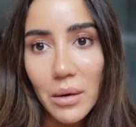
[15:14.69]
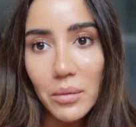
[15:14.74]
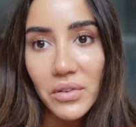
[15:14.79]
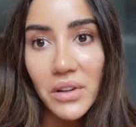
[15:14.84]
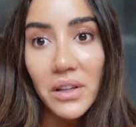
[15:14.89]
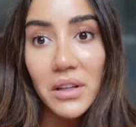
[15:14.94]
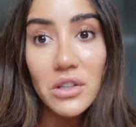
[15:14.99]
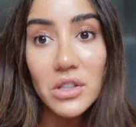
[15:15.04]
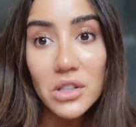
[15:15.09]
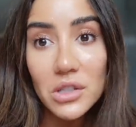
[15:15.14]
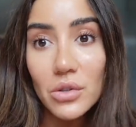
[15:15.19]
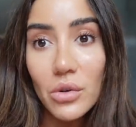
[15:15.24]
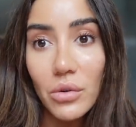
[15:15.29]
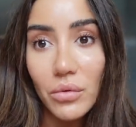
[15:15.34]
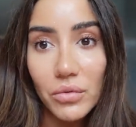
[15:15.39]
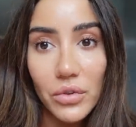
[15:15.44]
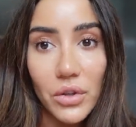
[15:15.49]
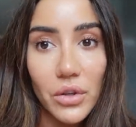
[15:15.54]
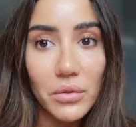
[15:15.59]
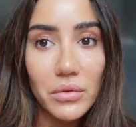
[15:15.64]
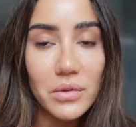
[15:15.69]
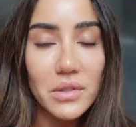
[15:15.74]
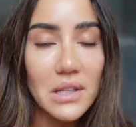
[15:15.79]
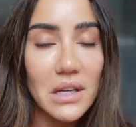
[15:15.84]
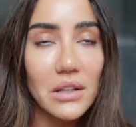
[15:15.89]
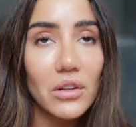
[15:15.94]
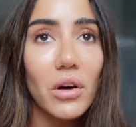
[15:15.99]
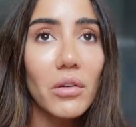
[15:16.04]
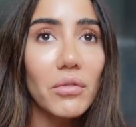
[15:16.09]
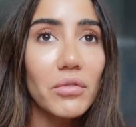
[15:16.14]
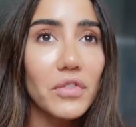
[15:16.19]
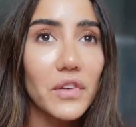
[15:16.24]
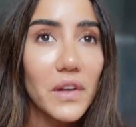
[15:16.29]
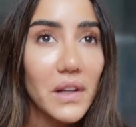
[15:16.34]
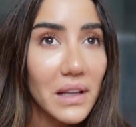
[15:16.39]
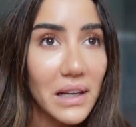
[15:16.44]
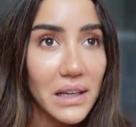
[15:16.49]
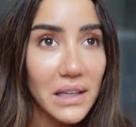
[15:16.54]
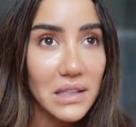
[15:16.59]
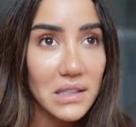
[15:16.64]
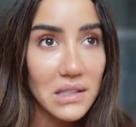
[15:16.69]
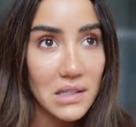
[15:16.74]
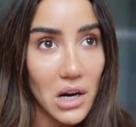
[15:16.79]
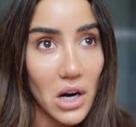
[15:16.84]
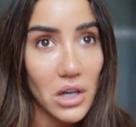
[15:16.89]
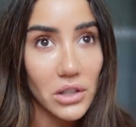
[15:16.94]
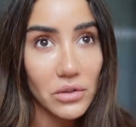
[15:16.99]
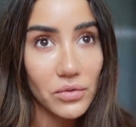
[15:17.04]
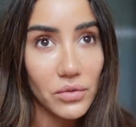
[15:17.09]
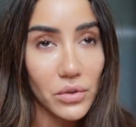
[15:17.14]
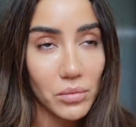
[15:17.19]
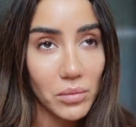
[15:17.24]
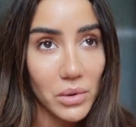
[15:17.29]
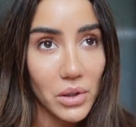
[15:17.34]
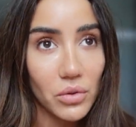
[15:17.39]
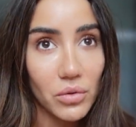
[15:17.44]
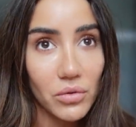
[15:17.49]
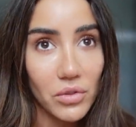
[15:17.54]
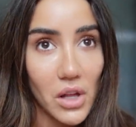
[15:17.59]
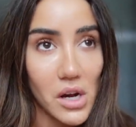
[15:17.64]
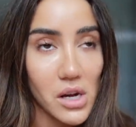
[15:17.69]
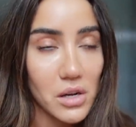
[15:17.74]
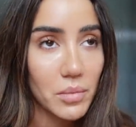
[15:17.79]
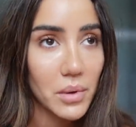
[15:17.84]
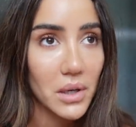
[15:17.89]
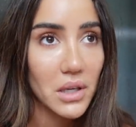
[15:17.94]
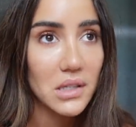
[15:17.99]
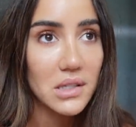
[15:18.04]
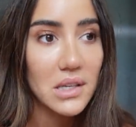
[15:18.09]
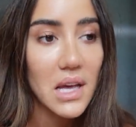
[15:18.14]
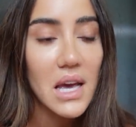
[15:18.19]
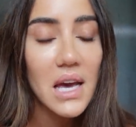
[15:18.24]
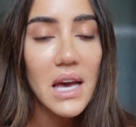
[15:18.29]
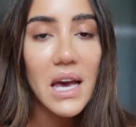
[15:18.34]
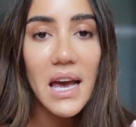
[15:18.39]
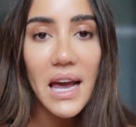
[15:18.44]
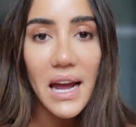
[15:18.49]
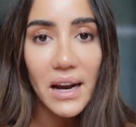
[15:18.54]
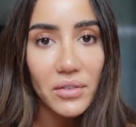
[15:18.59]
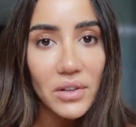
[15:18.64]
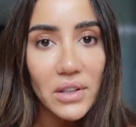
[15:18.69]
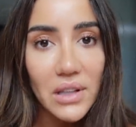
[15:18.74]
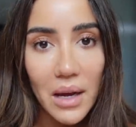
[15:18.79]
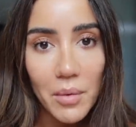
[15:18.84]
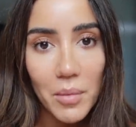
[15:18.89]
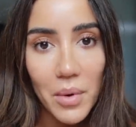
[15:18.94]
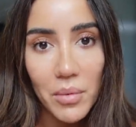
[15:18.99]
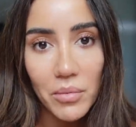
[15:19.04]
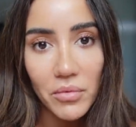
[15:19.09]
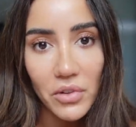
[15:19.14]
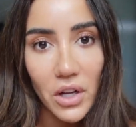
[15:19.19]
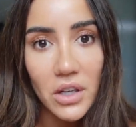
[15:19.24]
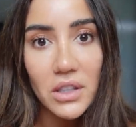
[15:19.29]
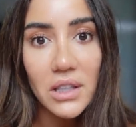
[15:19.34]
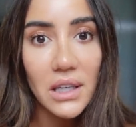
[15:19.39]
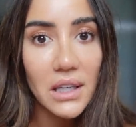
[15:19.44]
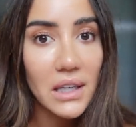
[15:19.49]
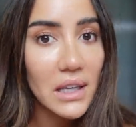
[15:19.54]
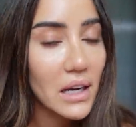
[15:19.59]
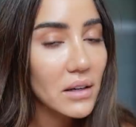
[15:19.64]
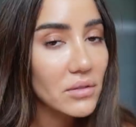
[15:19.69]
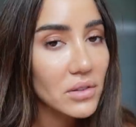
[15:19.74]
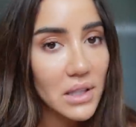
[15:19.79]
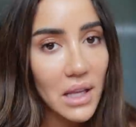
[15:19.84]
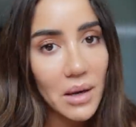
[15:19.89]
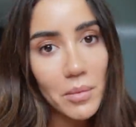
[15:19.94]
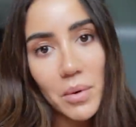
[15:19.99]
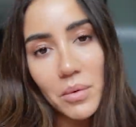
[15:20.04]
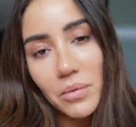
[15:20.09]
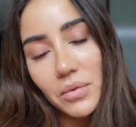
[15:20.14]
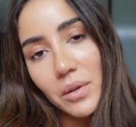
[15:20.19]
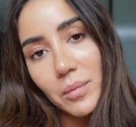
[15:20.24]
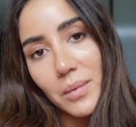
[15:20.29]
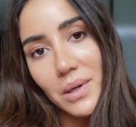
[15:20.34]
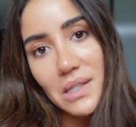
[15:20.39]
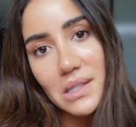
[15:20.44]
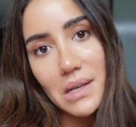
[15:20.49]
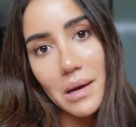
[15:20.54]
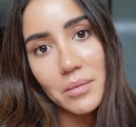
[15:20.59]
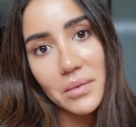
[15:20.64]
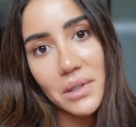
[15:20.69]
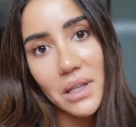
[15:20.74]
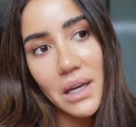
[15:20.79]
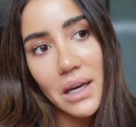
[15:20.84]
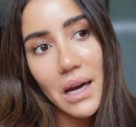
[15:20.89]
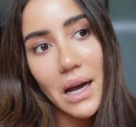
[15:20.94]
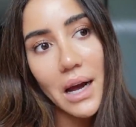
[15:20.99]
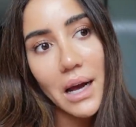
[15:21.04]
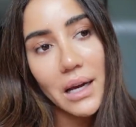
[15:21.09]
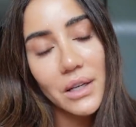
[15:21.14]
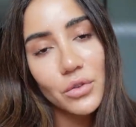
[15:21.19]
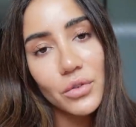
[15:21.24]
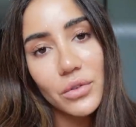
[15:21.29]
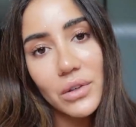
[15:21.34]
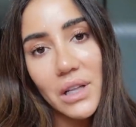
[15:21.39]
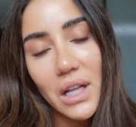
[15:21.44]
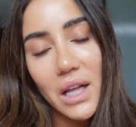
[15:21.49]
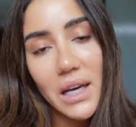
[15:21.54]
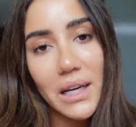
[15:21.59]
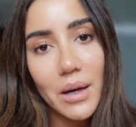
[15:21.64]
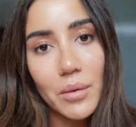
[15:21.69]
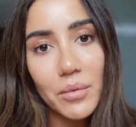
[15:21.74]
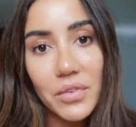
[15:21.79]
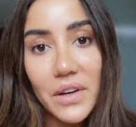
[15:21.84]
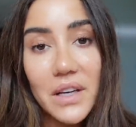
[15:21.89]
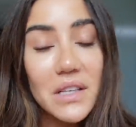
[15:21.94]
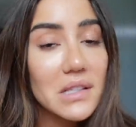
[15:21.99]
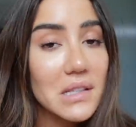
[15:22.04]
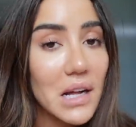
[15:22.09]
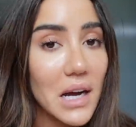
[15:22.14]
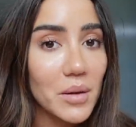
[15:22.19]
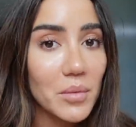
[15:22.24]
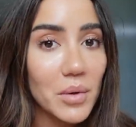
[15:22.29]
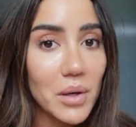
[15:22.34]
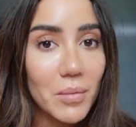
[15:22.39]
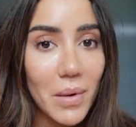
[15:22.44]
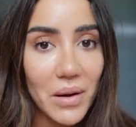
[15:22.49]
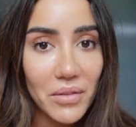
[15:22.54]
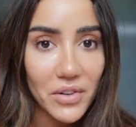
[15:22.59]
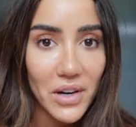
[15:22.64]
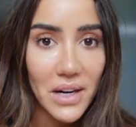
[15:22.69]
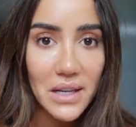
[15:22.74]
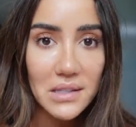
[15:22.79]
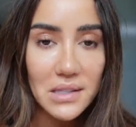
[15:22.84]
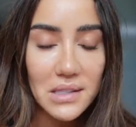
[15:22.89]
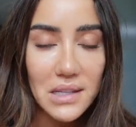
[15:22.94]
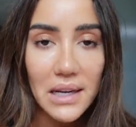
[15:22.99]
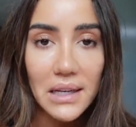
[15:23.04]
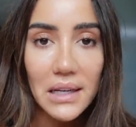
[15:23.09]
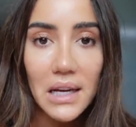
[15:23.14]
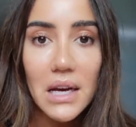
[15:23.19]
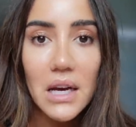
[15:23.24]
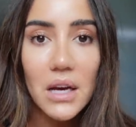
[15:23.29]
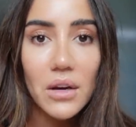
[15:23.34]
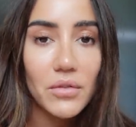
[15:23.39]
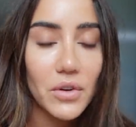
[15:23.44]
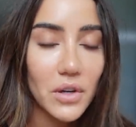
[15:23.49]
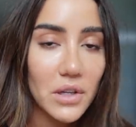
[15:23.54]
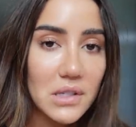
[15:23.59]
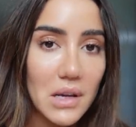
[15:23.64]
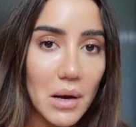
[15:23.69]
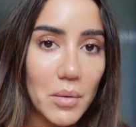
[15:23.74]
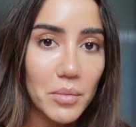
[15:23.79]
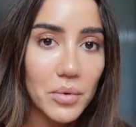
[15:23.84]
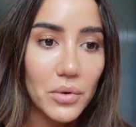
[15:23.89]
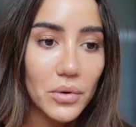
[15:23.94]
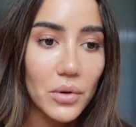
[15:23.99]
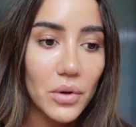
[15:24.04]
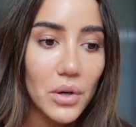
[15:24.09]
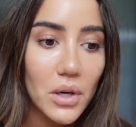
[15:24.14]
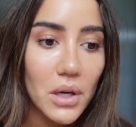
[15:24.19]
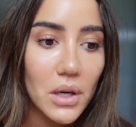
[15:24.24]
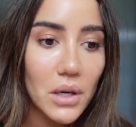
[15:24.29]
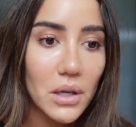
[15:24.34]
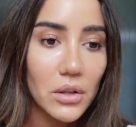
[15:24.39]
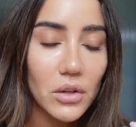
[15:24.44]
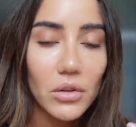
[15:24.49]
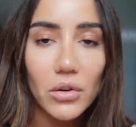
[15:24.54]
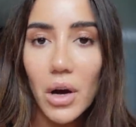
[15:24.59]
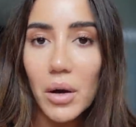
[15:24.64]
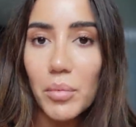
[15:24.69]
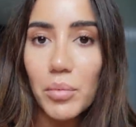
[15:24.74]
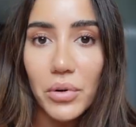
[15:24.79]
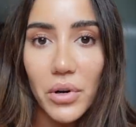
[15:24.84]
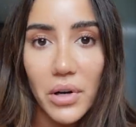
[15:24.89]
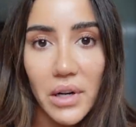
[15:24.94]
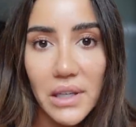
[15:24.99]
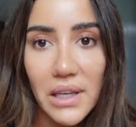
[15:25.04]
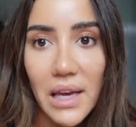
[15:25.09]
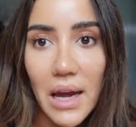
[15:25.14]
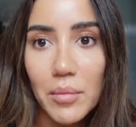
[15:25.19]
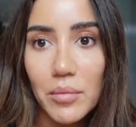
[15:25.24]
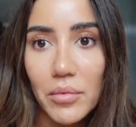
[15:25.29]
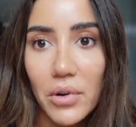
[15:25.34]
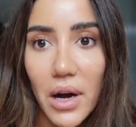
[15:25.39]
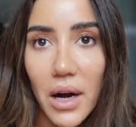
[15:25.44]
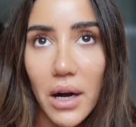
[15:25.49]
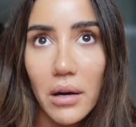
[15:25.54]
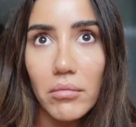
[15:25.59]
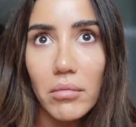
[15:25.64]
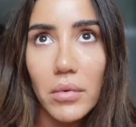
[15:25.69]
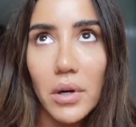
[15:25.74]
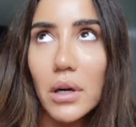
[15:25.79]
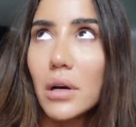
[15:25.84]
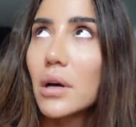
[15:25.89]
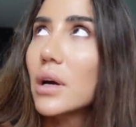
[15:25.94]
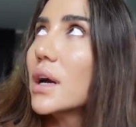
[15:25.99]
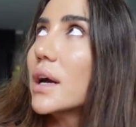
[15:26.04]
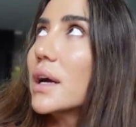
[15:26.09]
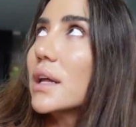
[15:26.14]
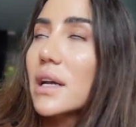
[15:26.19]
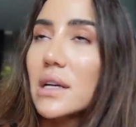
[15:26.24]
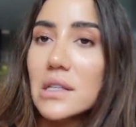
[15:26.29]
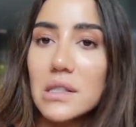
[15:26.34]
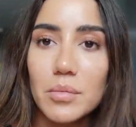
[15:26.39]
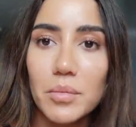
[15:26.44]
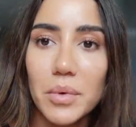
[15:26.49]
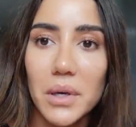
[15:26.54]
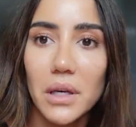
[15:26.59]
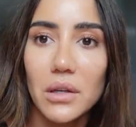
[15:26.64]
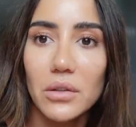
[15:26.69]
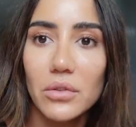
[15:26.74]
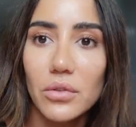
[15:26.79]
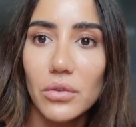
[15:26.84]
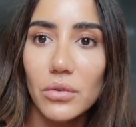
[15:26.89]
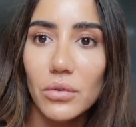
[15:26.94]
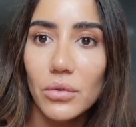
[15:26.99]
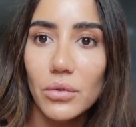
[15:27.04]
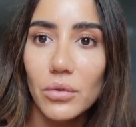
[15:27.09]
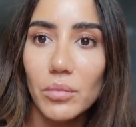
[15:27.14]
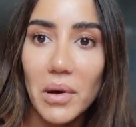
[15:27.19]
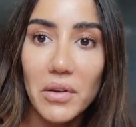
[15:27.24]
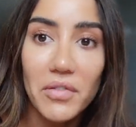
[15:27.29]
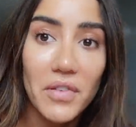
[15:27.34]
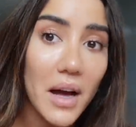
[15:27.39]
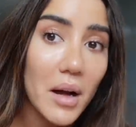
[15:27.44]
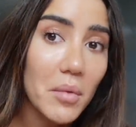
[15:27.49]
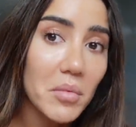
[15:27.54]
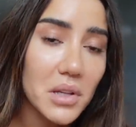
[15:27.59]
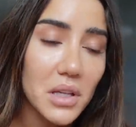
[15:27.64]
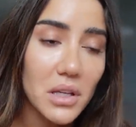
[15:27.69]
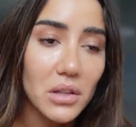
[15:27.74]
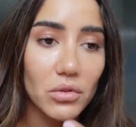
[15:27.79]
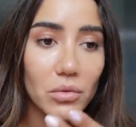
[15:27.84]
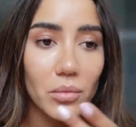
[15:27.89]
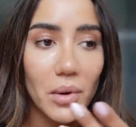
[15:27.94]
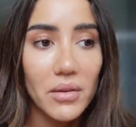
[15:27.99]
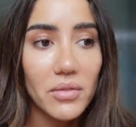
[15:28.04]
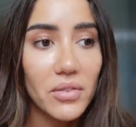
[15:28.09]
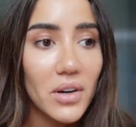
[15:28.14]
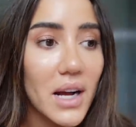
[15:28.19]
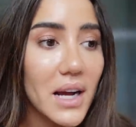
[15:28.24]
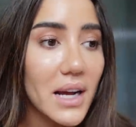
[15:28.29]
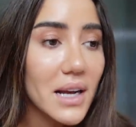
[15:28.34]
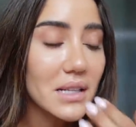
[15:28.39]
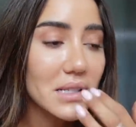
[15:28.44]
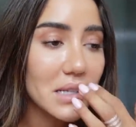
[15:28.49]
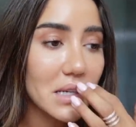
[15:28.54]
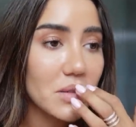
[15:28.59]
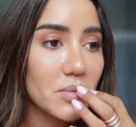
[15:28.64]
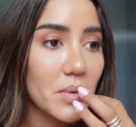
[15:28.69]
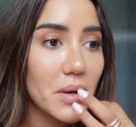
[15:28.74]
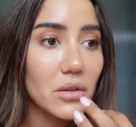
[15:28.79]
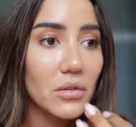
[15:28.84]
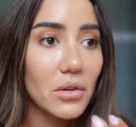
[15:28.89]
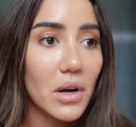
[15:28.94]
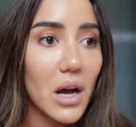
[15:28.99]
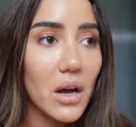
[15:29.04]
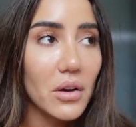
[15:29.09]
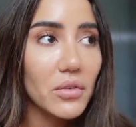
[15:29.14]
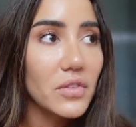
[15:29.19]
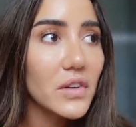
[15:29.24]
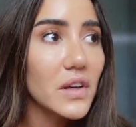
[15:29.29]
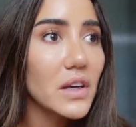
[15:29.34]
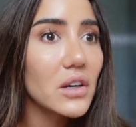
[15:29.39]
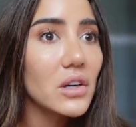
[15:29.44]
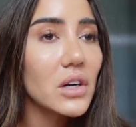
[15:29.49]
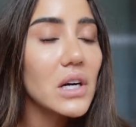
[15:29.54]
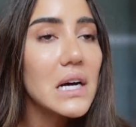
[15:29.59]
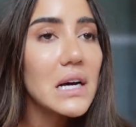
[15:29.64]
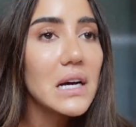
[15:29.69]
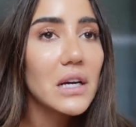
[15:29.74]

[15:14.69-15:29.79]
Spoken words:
I'm feeling just confused. I don't feel like it's hard for me to vlog because every time I'm vlogging, every time I'm filming something, I do it like I'm FaceTiming my friends. Like, for example, you know, I put on a camera and I speak to my family, to my friends, I speak to how I feel.